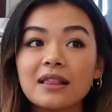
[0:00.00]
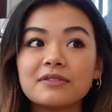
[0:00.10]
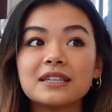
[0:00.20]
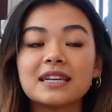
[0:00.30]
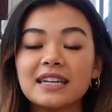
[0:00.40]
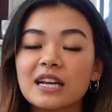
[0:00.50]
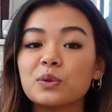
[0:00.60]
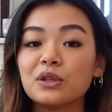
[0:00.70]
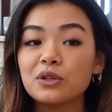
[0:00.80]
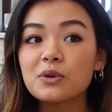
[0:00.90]
I love to
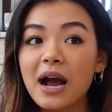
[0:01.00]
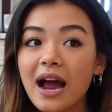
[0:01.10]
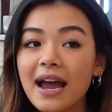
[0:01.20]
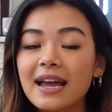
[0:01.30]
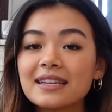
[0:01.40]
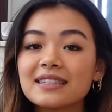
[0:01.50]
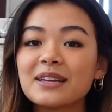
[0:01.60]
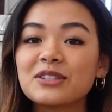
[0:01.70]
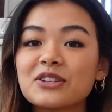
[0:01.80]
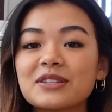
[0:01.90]
connect with you guys.
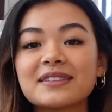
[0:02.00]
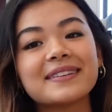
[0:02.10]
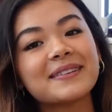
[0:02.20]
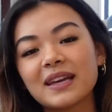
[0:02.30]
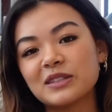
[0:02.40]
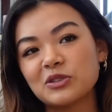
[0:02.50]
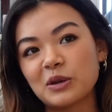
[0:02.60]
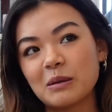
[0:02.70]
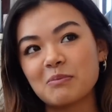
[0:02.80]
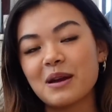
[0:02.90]
It's just, it's a
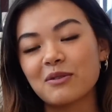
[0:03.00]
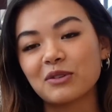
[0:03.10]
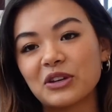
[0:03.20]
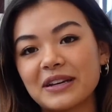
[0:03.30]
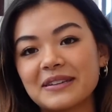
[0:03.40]
dream. It really